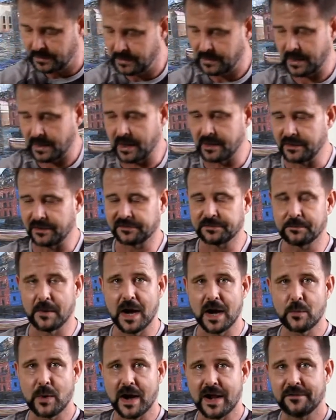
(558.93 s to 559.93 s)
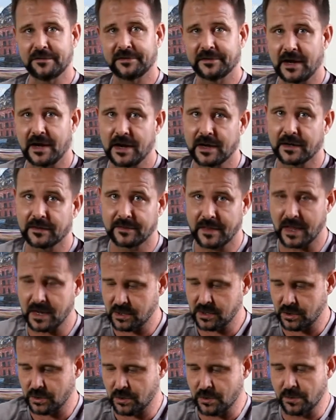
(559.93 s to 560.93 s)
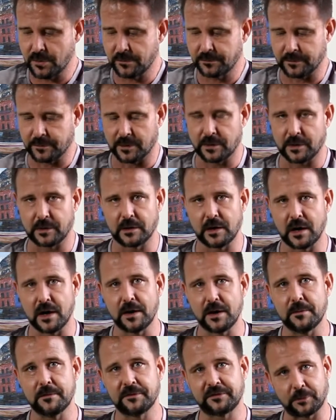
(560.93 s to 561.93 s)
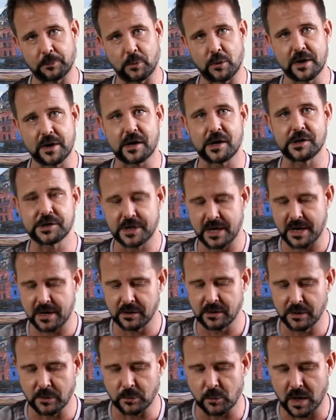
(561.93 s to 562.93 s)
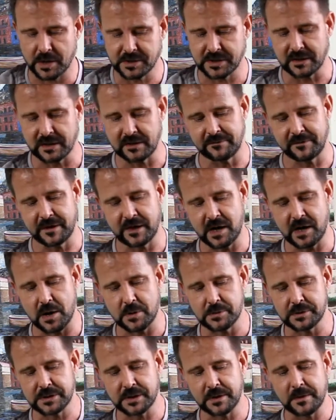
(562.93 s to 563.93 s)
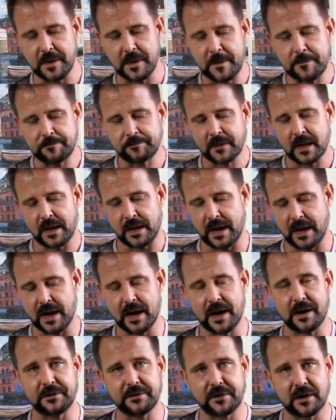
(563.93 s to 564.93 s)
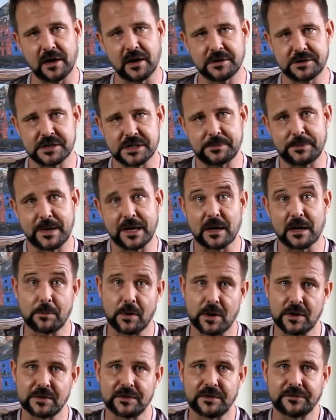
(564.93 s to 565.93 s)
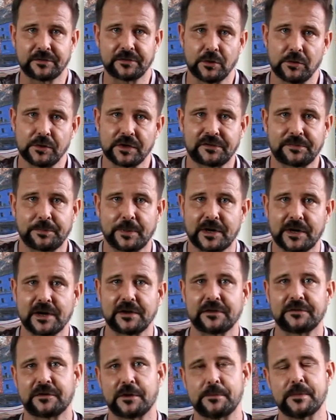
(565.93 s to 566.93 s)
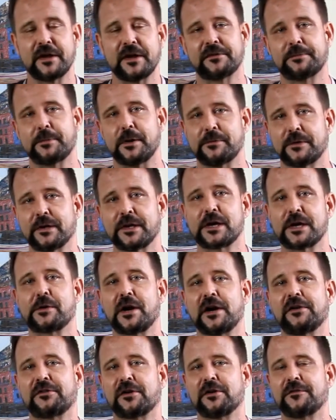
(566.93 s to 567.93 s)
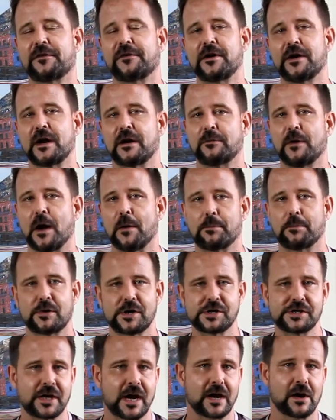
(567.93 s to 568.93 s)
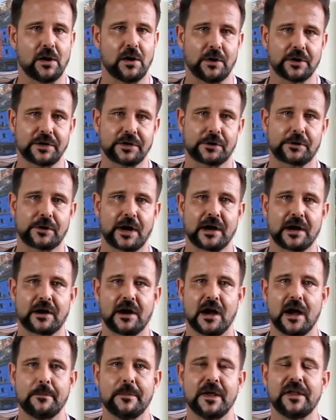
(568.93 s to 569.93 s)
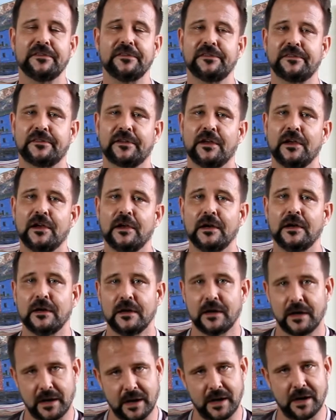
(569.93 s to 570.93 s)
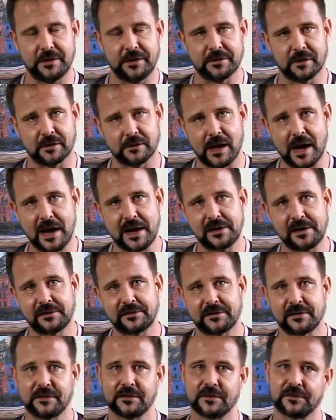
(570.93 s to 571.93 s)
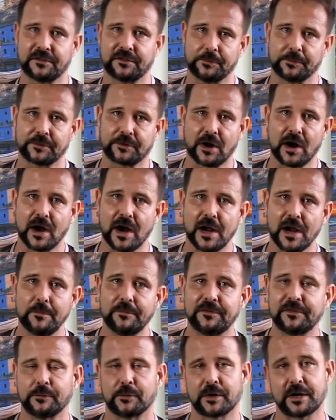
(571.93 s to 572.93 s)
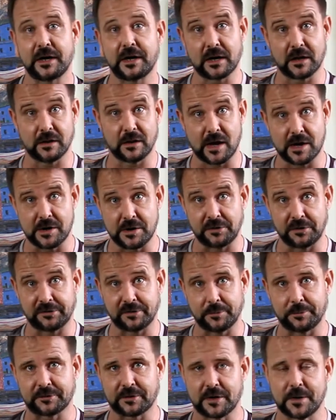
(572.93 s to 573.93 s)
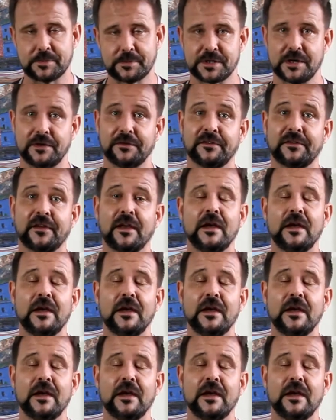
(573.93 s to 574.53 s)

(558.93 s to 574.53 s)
And it's my way of saying thank you for supporting our channel and watching the videos. And just being a part of this whole experience for me. It's been really great so far, and I appreciate all your great comments and the likes and the subscribes, and we're getting a lot of new subscriptions.